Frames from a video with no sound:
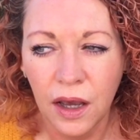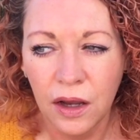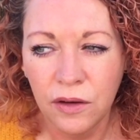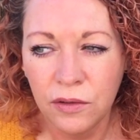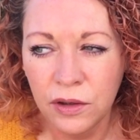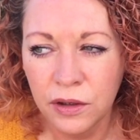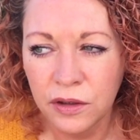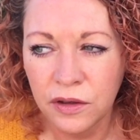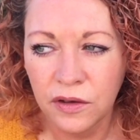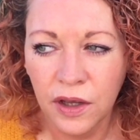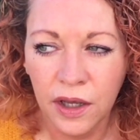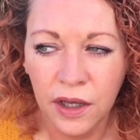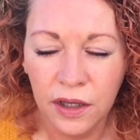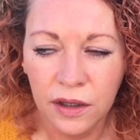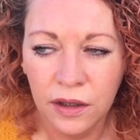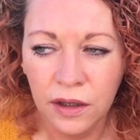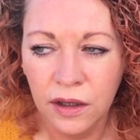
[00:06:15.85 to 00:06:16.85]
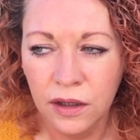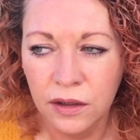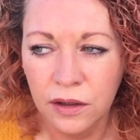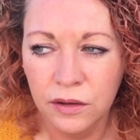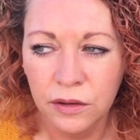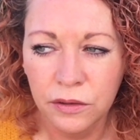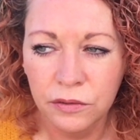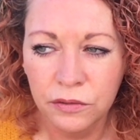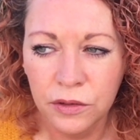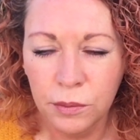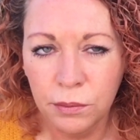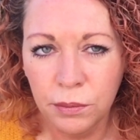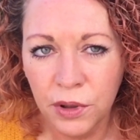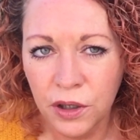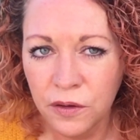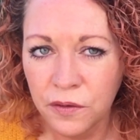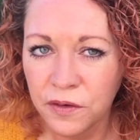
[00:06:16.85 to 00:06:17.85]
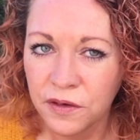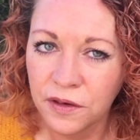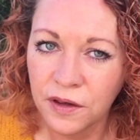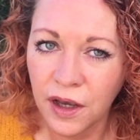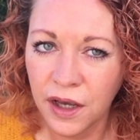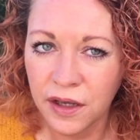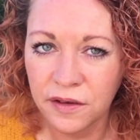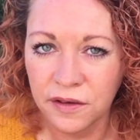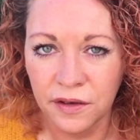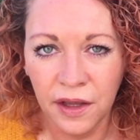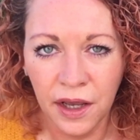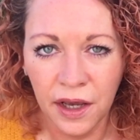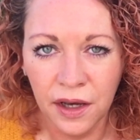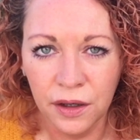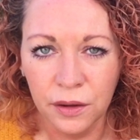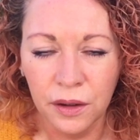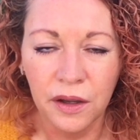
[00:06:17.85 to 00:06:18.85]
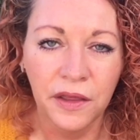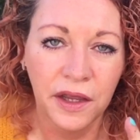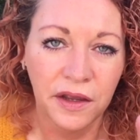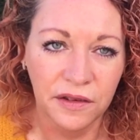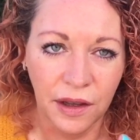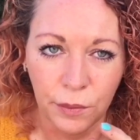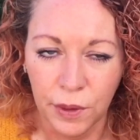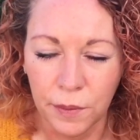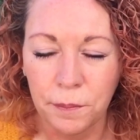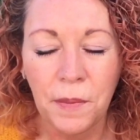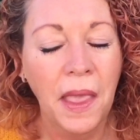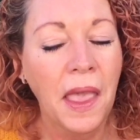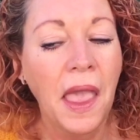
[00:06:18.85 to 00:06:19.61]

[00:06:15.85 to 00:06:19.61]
I've looked at love from both sides now. I think it's that one.